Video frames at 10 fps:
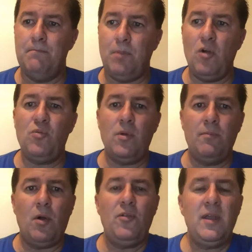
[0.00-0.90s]

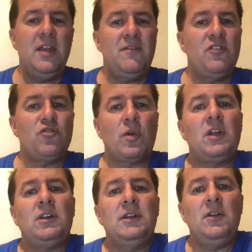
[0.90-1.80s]
Both individuals were
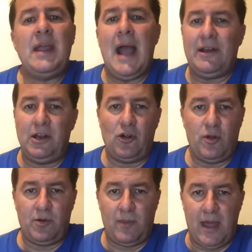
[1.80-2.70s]
clearly acting in a
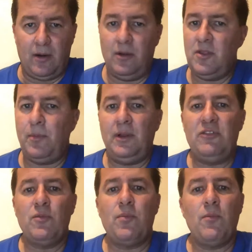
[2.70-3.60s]
criminal manner. The
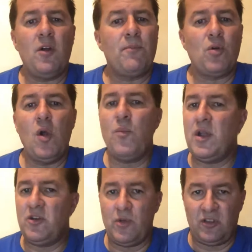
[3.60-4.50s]
police were
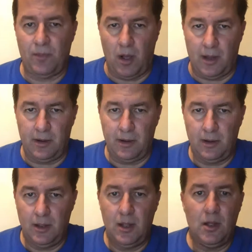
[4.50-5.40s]
appropriate to respond,
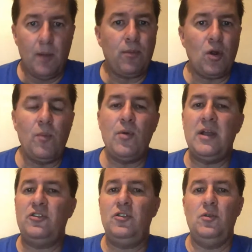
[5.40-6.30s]

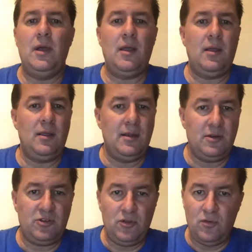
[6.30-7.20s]
appropriate
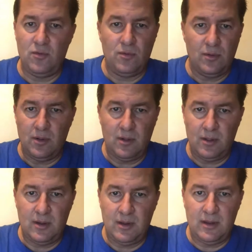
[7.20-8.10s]
to
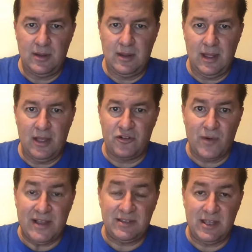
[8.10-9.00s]

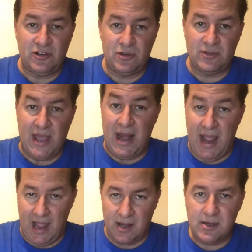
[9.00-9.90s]
address the issues at
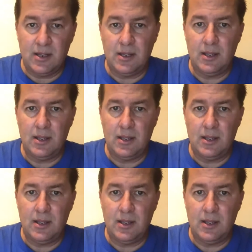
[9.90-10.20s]
hand.